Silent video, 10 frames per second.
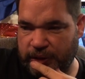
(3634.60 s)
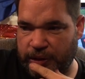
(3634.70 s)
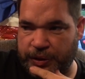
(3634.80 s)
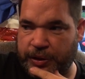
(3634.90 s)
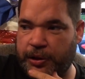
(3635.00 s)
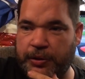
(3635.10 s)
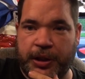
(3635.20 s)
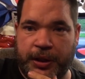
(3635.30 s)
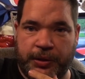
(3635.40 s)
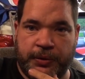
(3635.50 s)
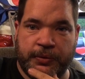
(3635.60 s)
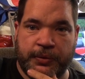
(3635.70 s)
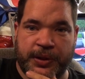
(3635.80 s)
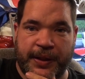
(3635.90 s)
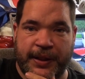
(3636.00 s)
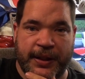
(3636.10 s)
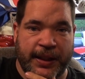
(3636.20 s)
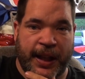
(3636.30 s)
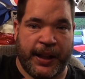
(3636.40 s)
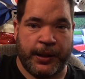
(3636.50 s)
because the two chest of drawers at
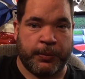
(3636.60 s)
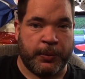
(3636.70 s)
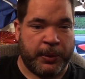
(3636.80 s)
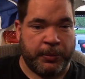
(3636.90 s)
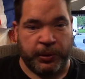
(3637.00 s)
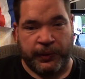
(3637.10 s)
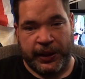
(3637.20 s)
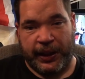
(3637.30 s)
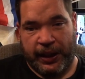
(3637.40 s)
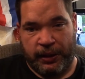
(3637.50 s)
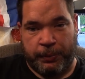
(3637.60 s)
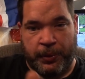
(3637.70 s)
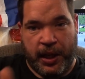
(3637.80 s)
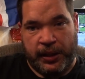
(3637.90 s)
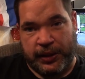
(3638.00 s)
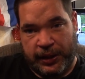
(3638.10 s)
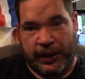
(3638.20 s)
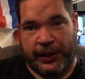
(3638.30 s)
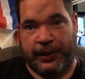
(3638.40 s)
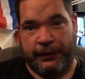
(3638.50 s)
this end will be moved in here and put
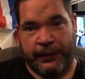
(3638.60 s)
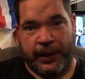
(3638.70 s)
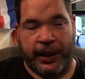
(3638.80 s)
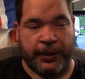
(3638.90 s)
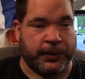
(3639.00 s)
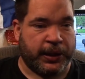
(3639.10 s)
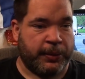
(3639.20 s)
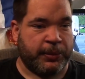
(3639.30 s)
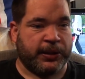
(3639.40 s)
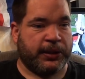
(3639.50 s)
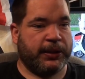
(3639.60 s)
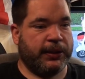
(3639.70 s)
underneath the Lego tables.